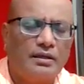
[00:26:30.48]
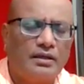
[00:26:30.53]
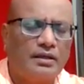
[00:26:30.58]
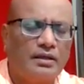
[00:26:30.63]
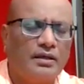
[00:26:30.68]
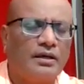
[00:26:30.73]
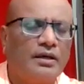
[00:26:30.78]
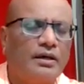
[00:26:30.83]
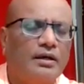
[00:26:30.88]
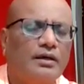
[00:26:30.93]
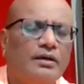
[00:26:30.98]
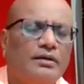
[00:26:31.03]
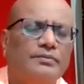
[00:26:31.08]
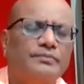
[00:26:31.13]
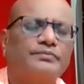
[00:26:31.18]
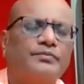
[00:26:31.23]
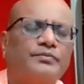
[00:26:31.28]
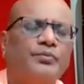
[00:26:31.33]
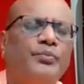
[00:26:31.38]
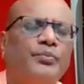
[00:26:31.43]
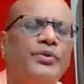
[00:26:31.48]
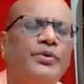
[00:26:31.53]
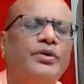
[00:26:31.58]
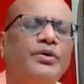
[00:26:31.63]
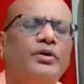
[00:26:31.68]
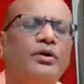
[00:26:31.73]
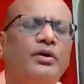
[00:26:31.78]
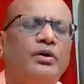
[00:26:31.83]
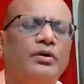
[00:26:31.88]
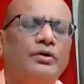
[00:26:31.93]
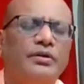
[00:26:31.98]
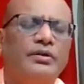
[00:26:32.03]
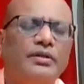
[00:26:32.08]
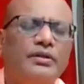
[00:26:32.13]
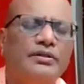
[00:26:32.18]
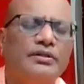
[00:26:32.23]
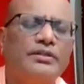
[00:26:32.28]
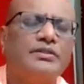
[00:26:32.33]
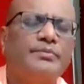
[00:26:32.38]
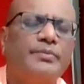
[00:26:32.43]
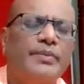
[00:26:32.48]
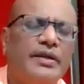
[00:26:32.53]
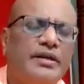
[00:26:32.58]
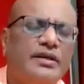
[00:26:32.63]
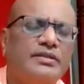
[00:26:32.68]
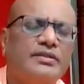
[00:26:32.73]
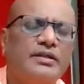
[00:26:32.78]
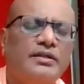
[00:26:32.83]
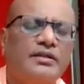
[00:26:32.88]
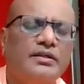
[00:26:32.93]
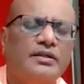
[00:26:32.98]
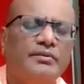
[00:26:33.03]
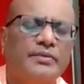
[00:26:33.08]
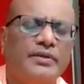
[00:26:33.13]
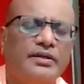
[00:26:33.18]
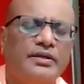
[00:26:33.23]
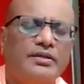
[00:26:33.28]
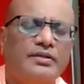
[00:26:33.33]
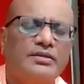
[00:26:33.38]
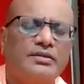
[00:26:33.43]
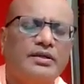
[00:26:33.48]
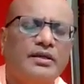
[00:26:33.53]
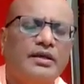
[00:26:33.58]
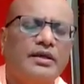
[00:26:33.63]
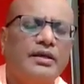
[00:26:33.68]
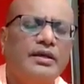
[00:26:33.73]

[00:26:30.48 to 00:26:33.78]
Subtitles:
beyond these merits and demerits.